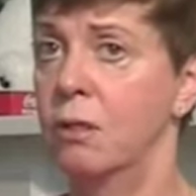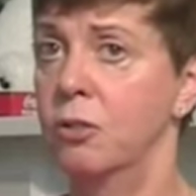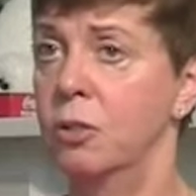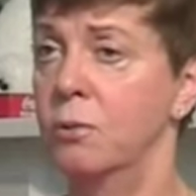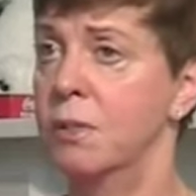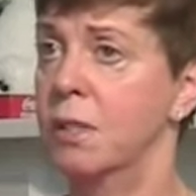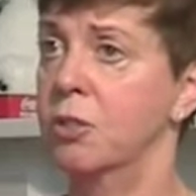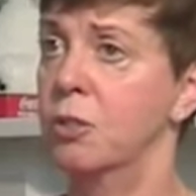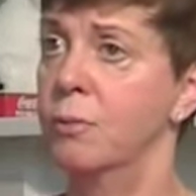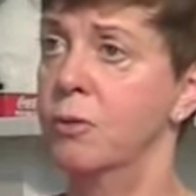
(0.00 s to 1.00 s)
she was
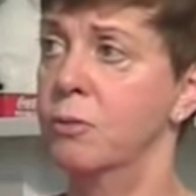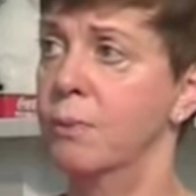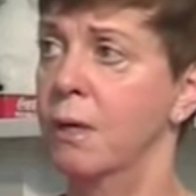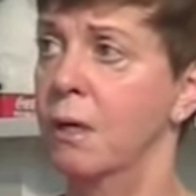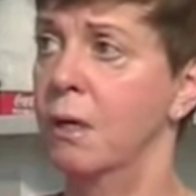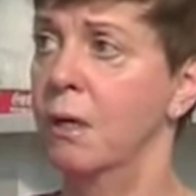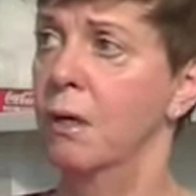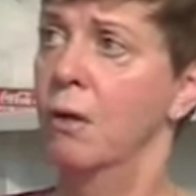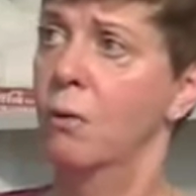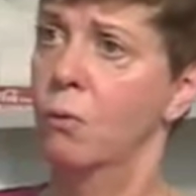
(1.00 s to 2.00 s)
sexually abused by
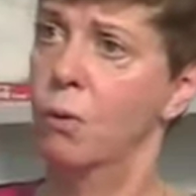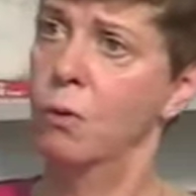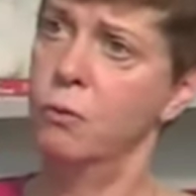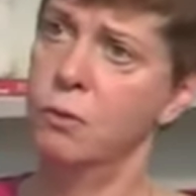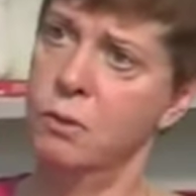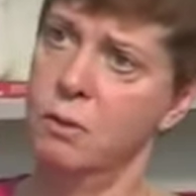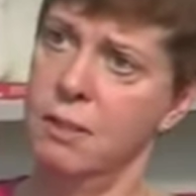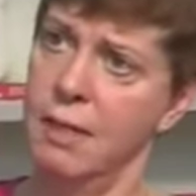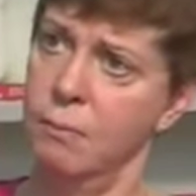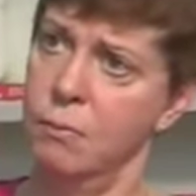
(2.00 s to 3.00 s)
rose
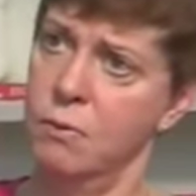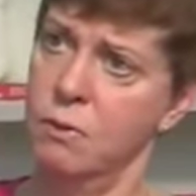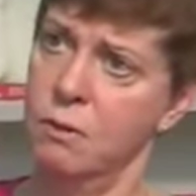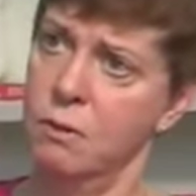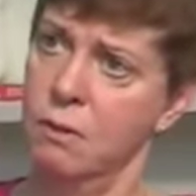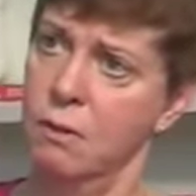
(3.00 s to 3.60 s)
stems